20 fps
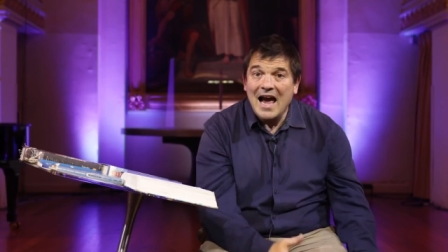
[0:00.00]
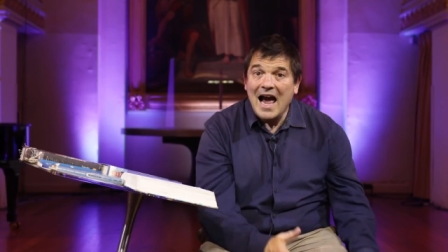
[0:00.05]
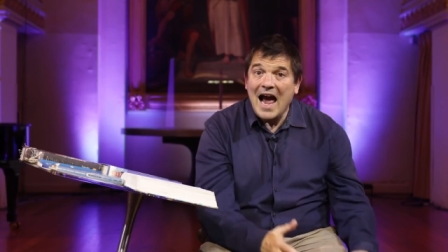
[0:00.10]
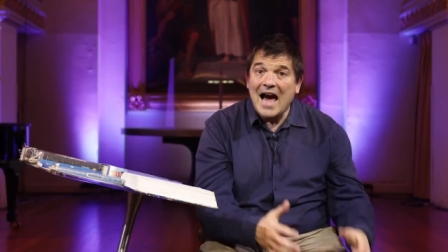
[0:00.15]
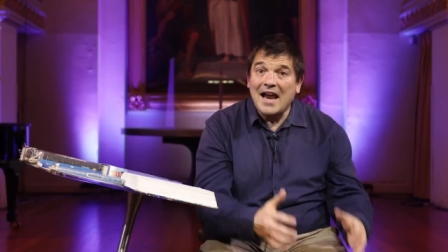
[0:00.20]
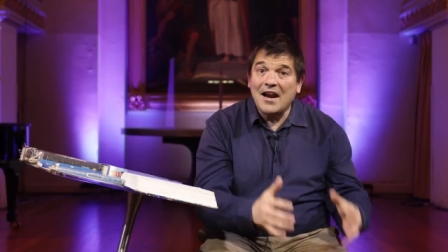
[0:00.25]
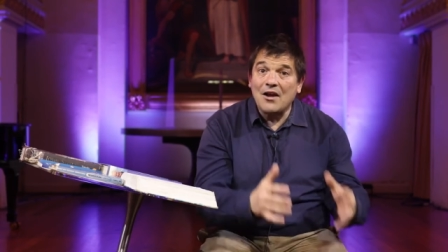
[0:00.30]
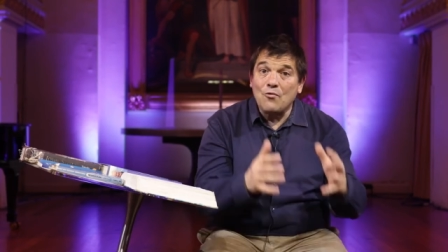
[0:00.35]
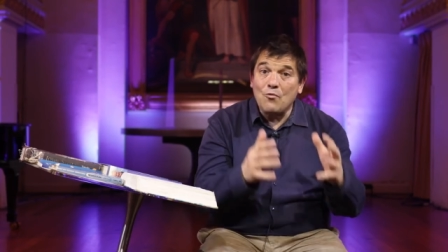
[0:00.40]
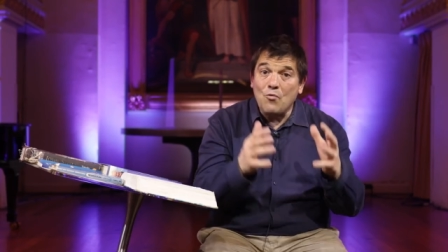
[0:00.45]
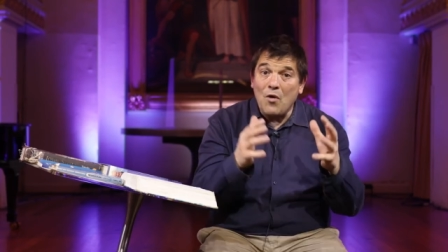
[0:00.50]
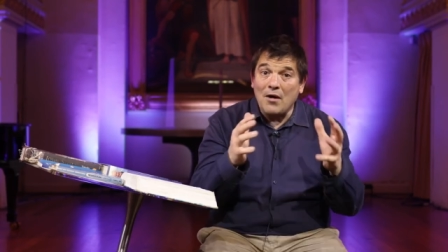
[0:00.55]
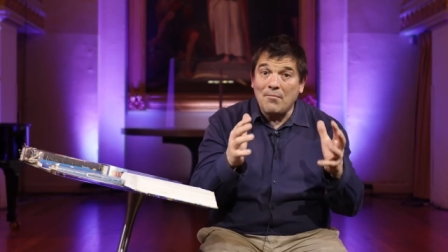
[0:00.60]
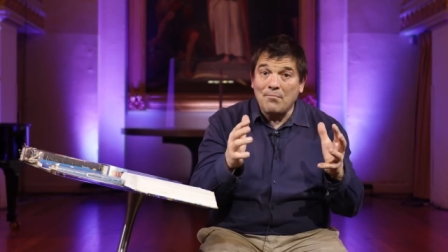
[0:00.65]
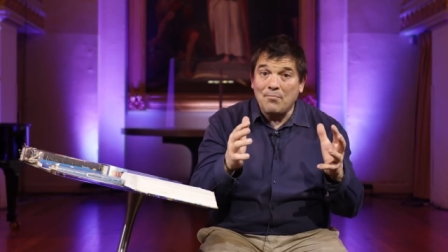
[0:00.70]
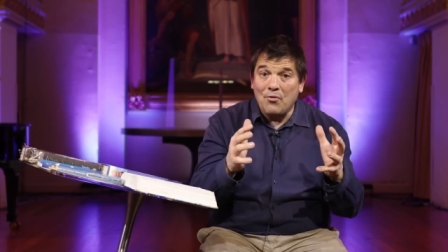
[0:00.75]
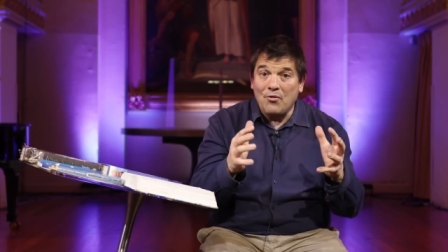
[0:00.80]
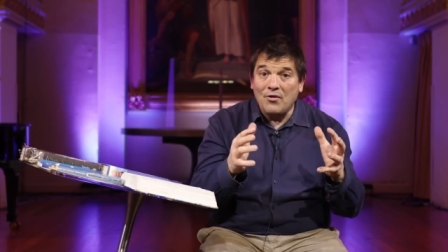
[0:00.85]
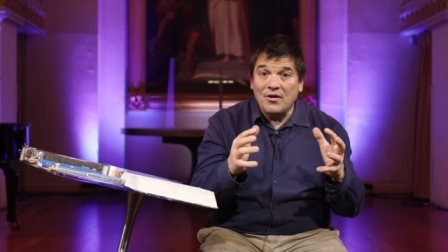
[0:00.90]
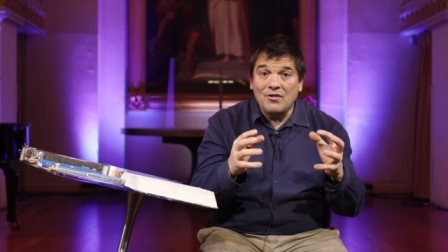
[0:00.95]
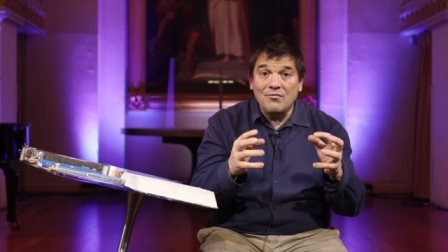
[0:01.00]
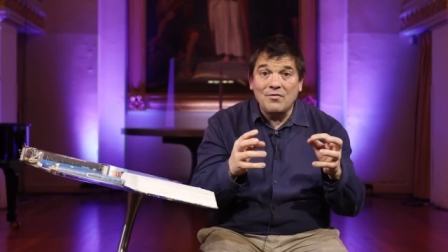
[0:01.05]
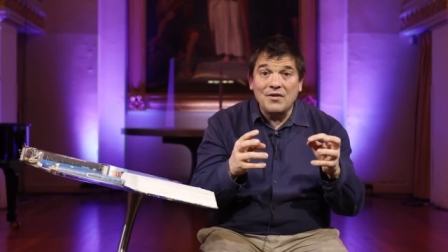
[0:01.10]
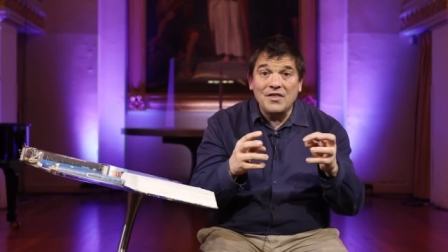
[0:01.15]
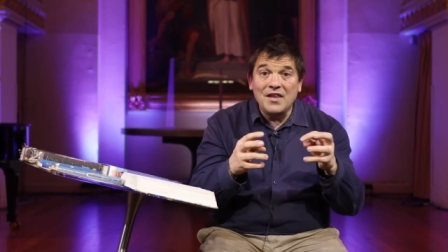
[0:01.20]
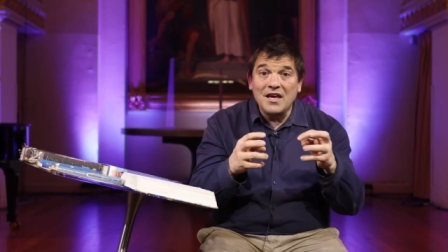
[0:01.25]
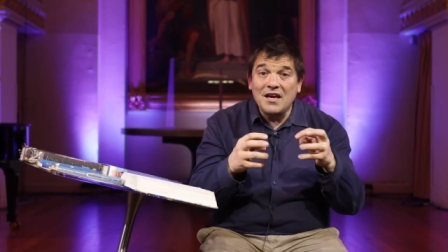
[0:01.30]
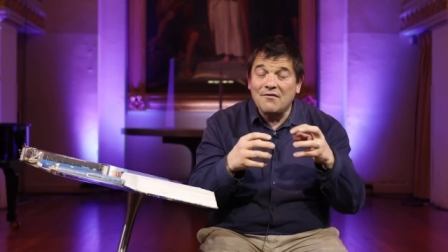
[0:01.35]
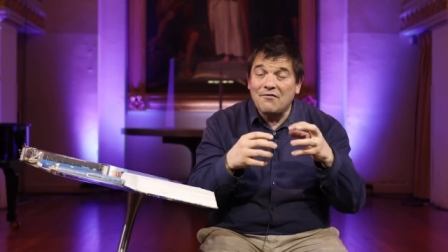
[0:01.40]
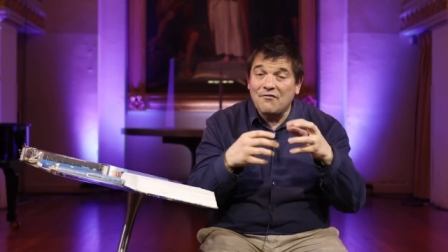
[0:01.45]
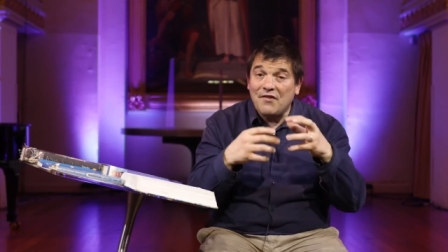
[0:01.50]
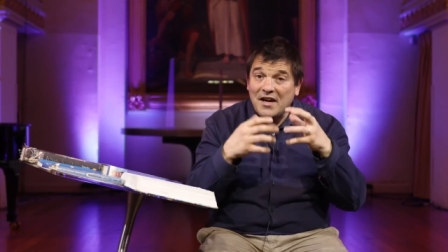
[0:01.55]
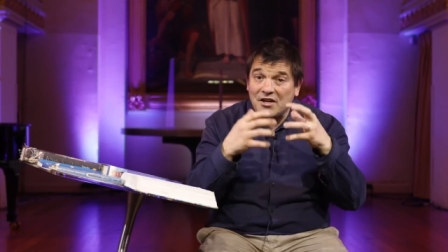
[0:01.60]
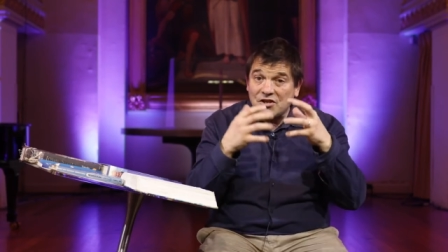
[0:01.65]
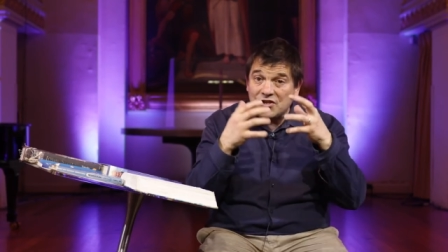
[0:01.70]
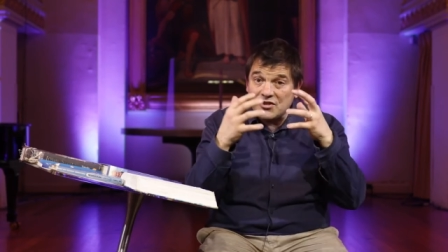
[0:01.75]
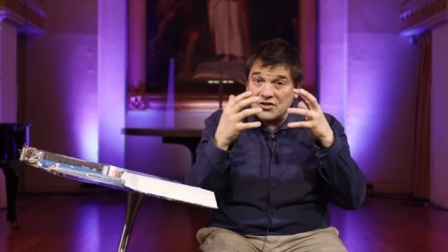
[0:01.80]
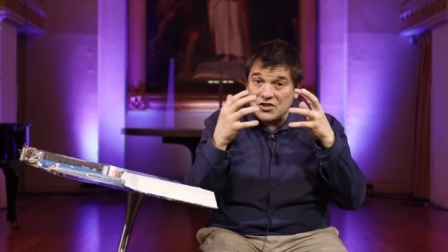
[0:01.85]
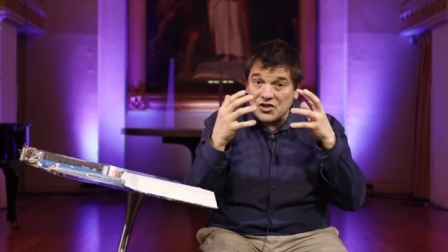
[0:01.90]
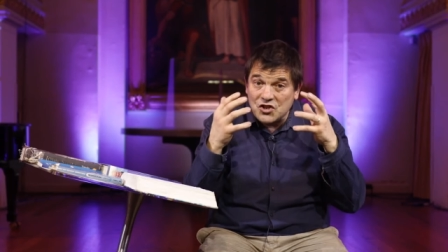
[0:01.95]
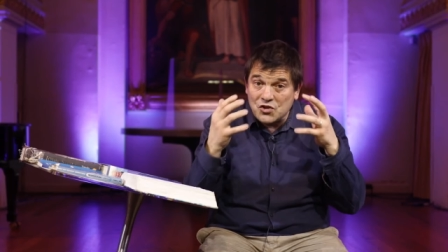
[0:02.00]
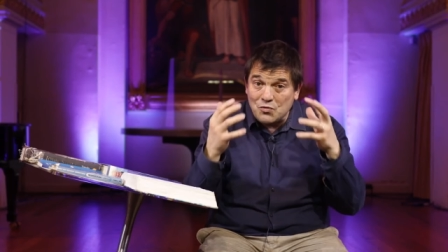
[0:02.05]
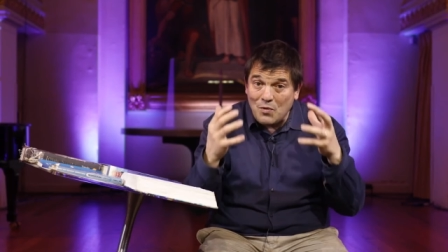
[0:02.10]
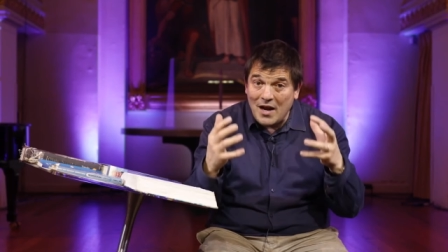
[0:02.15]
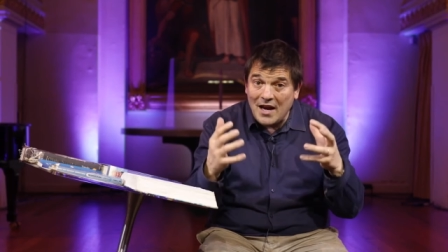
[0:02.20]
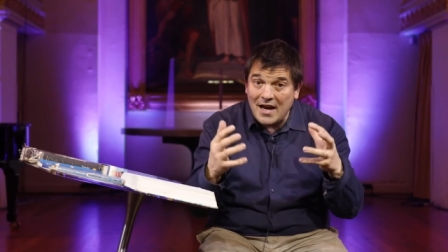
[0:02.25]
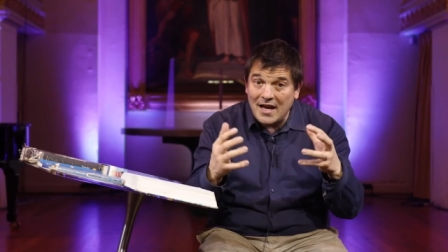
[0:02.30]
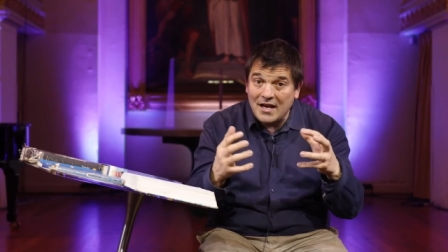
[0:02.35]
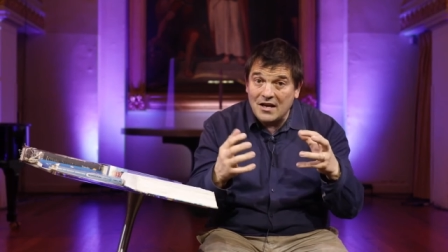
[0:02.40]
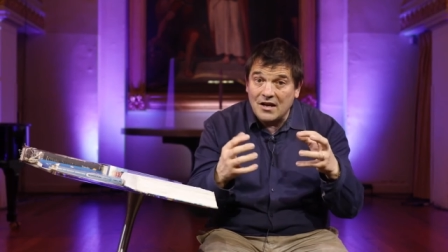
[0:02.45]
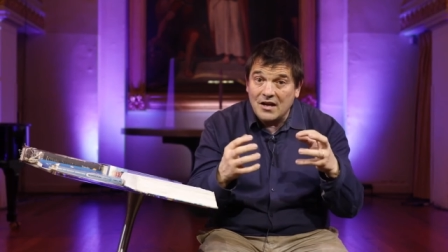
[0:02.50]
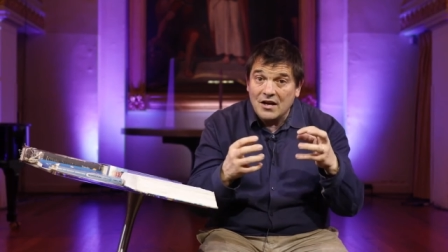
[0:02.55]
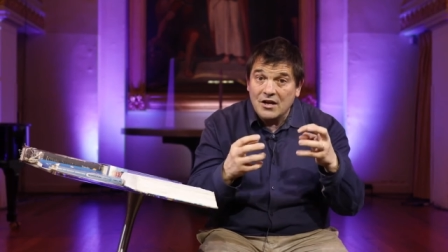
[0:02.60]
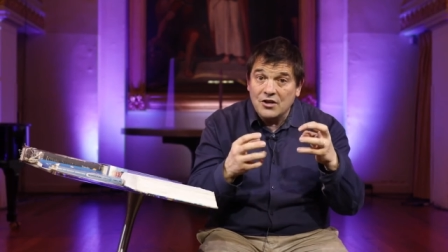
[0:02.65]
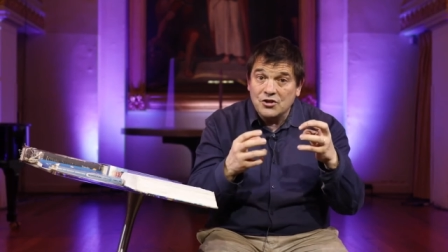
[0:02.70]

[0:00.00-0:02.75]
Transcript: and at one point with the infection swelling